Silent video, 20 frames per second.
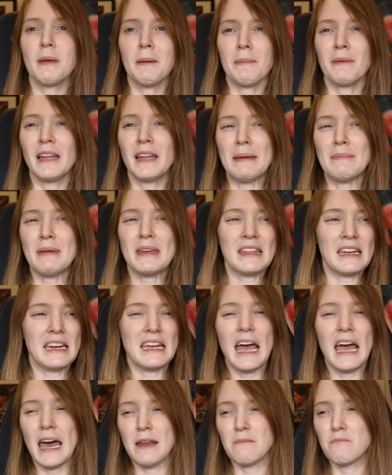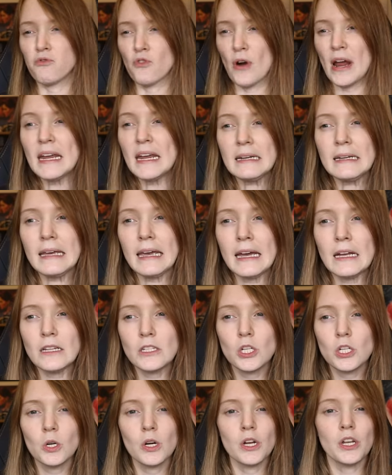him claiming that he had brain
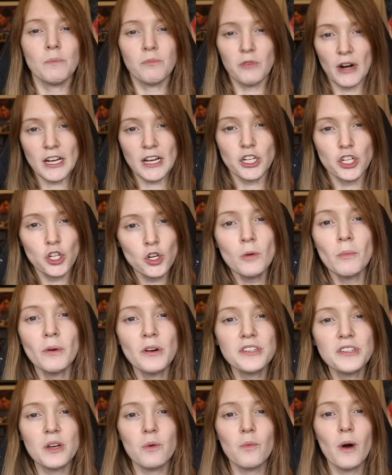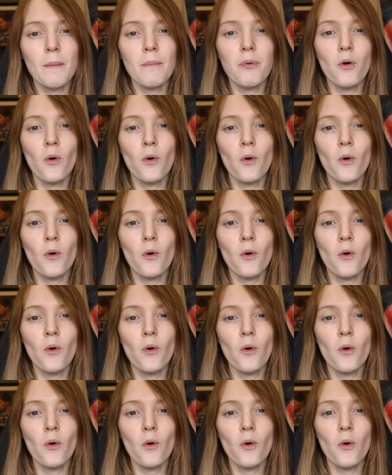cancer and brain tumors at one